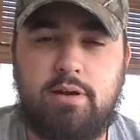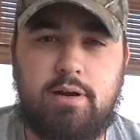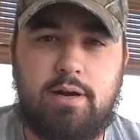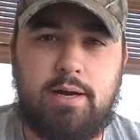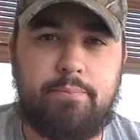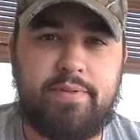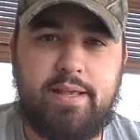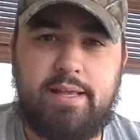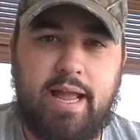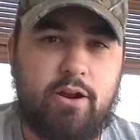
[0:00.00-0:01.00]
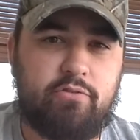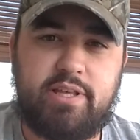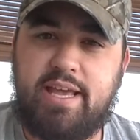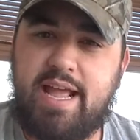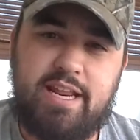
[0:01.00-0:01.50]
I don't
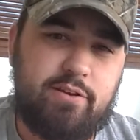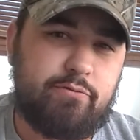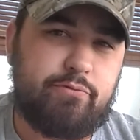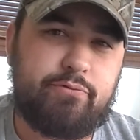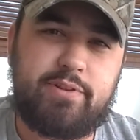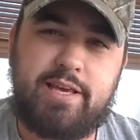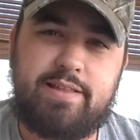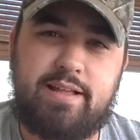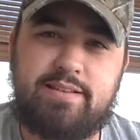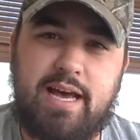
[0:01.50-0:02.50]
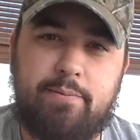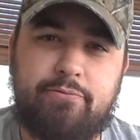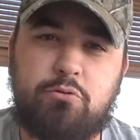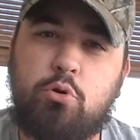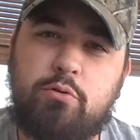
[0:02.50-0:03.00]
really get any that
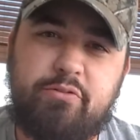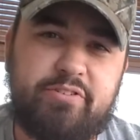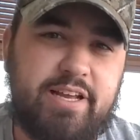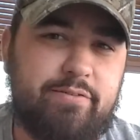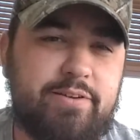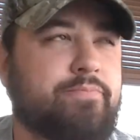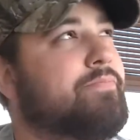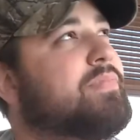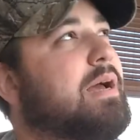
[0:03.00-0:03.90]
top floral flavoring.